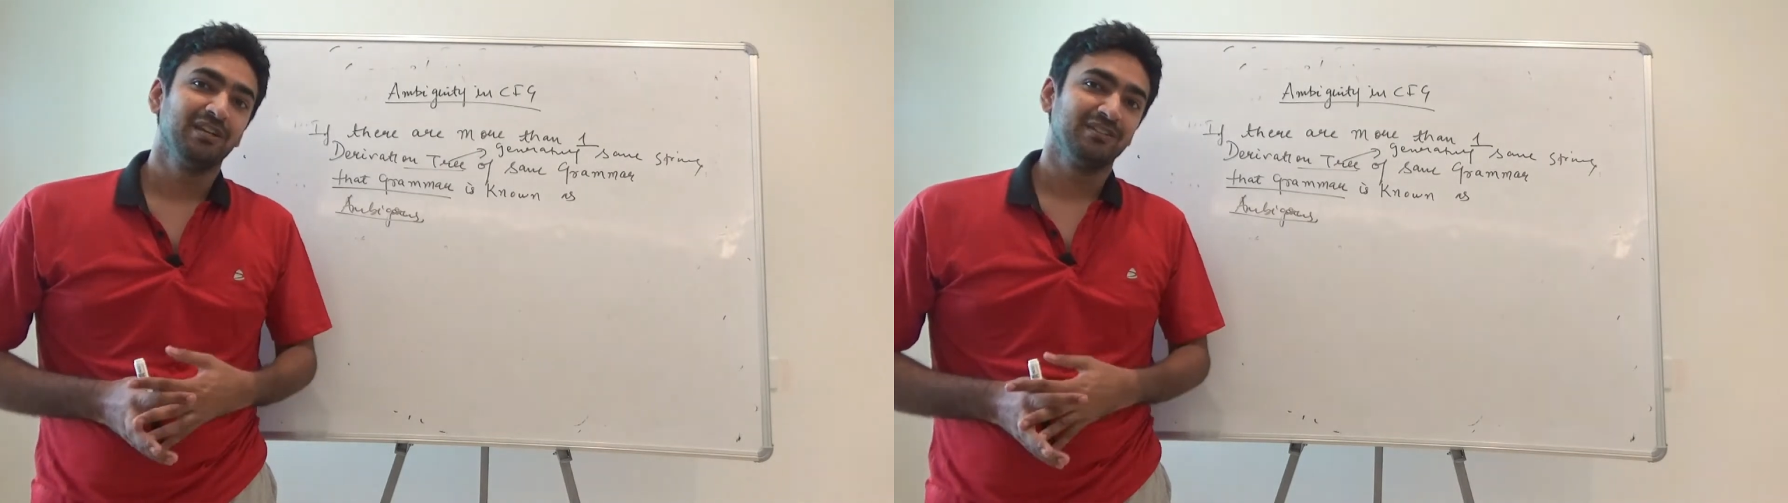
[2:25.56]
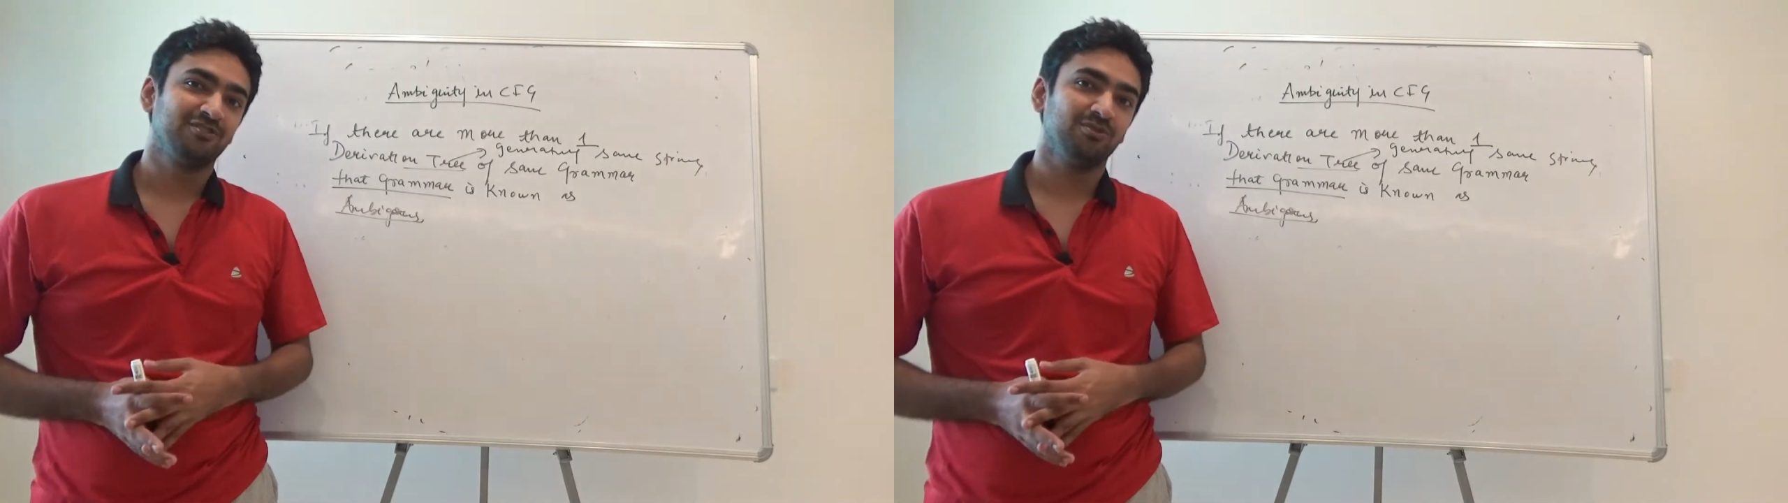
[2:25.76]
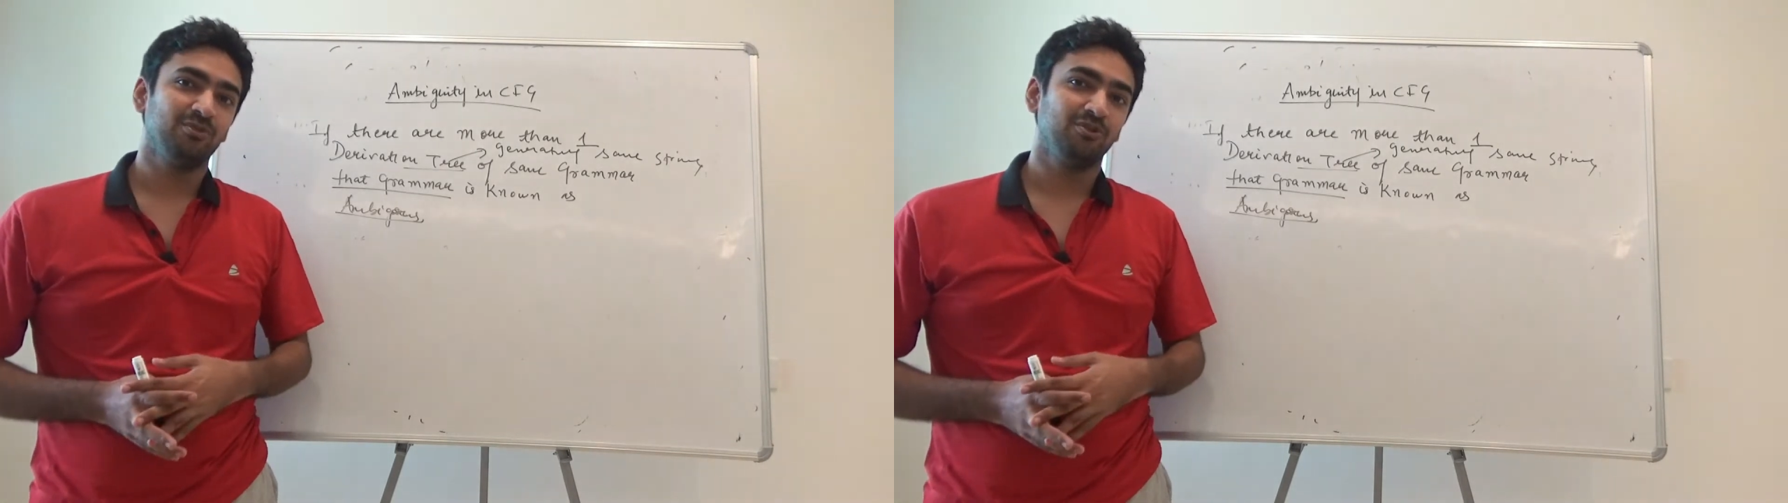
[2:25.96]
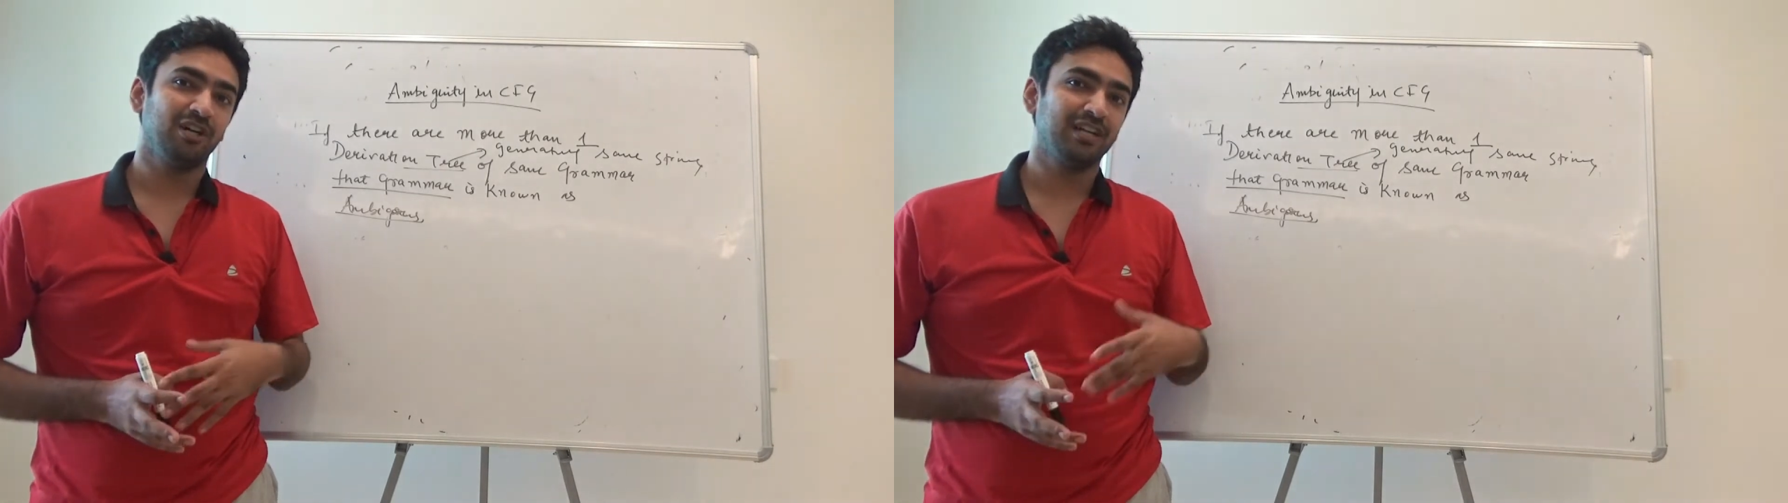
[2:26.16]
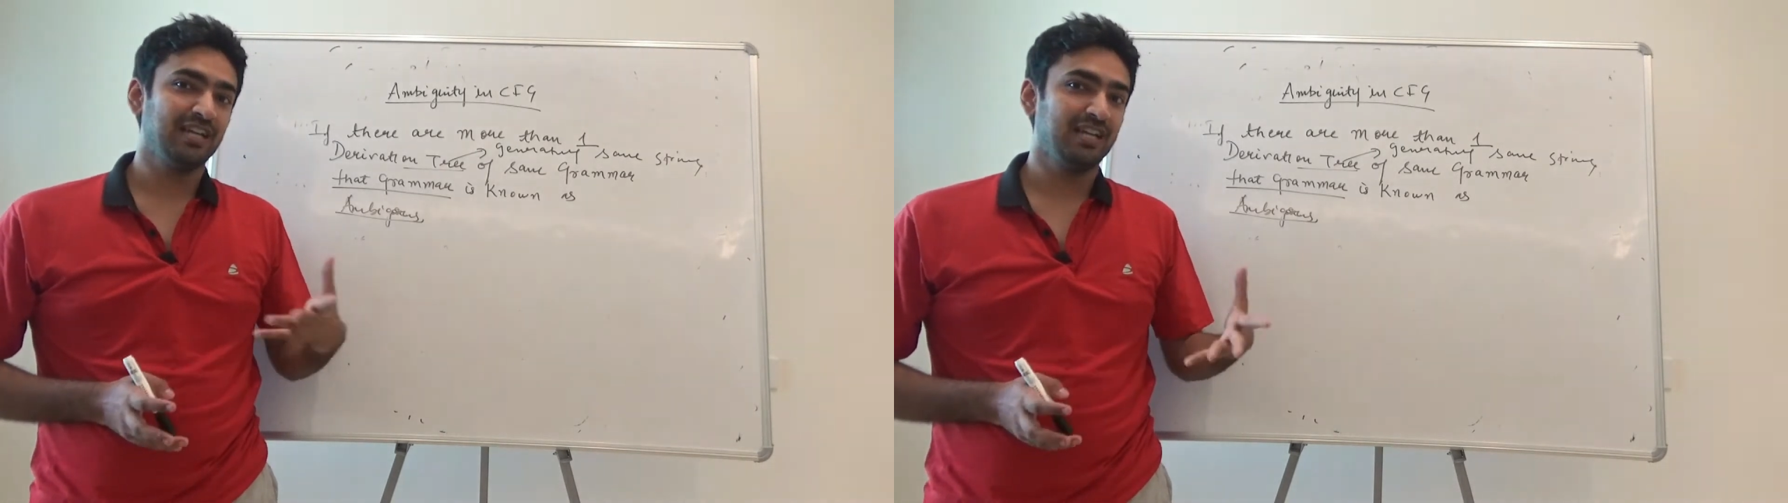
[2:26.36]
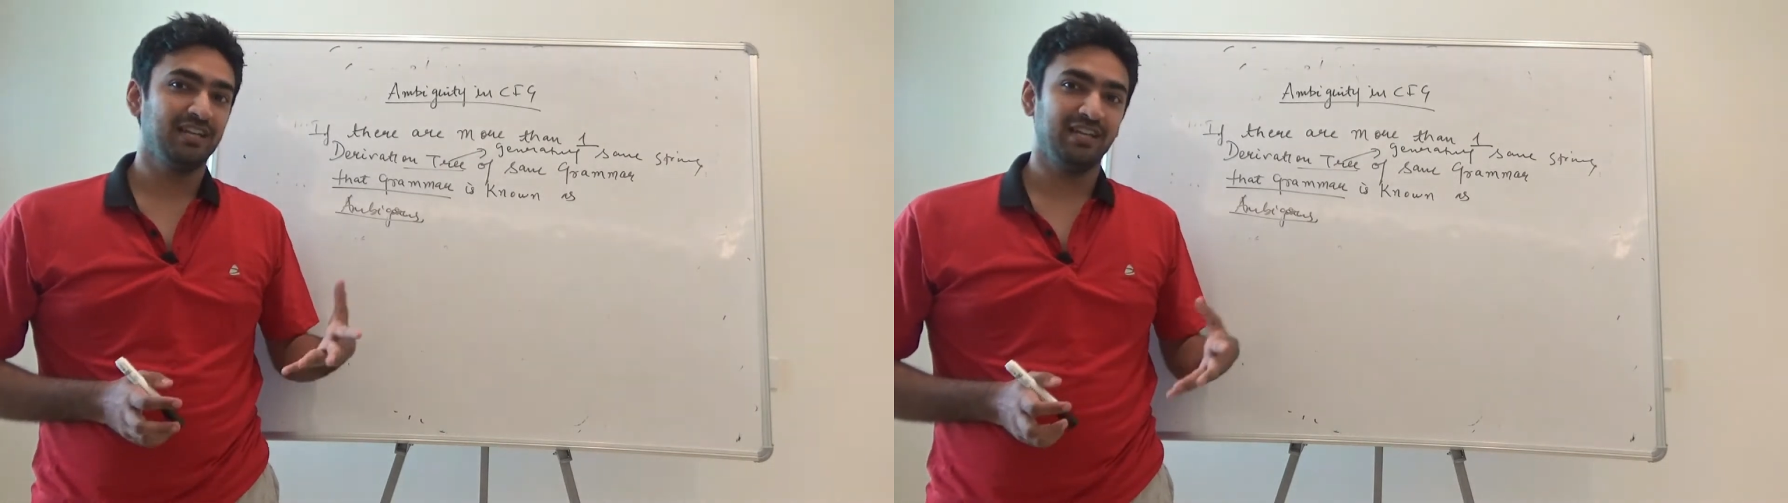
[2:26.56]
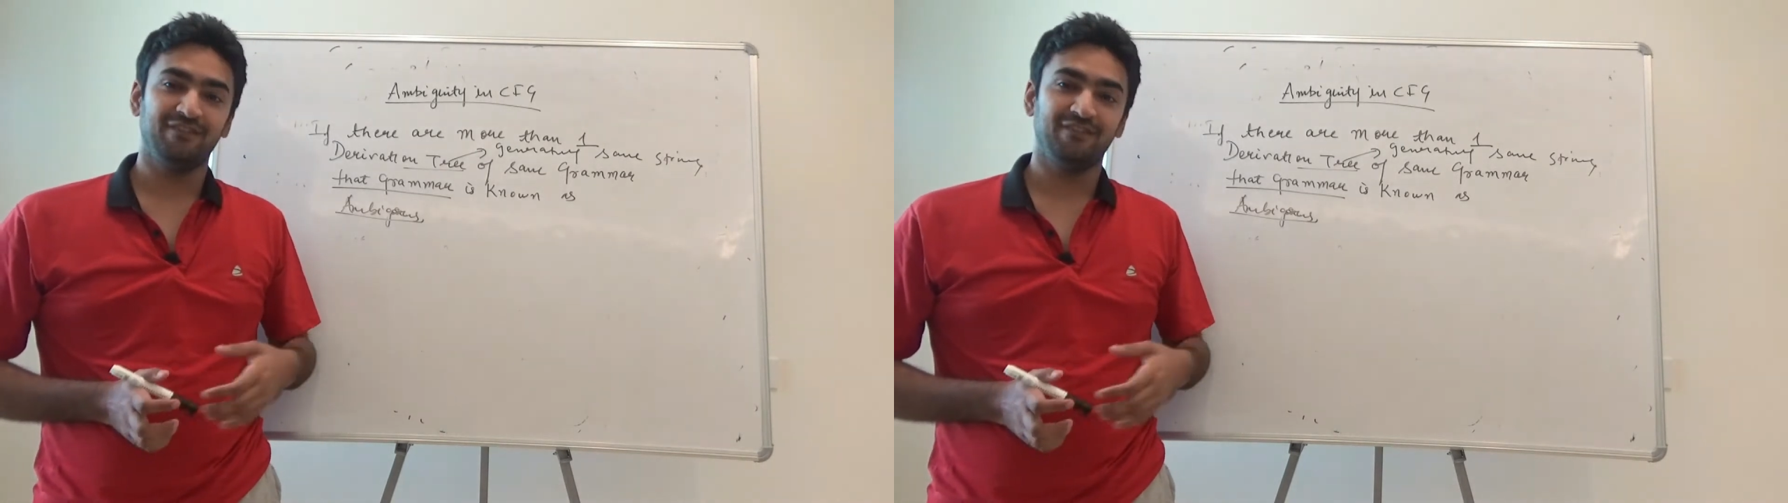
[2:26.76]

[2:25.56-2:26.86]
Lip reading: So again,